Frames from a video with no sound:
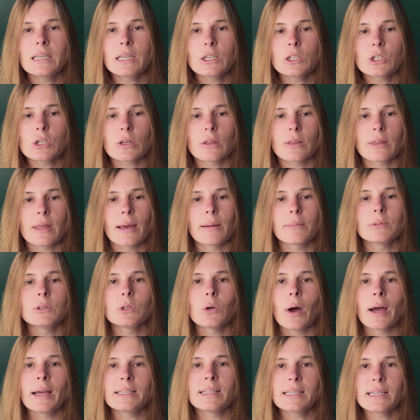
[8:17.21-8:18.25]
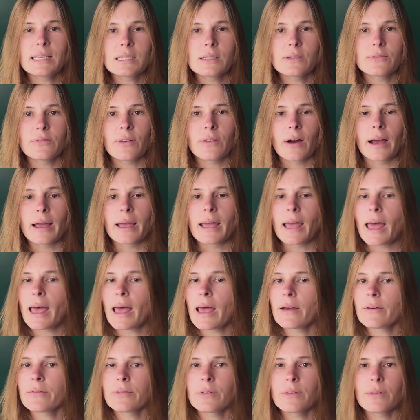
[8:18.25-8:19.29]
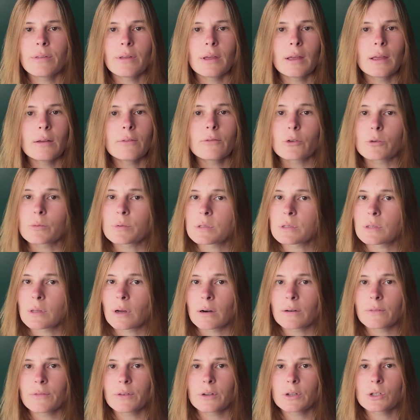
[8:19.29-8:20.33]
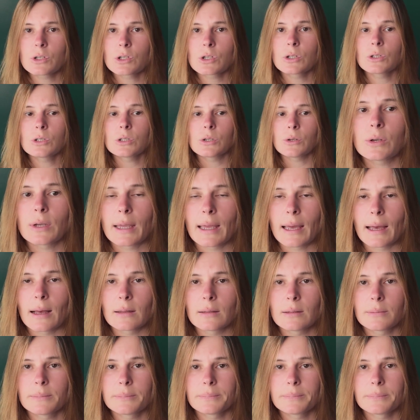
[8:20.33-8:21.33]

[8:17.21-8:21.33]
teaching them to identify everything from starfish to cat.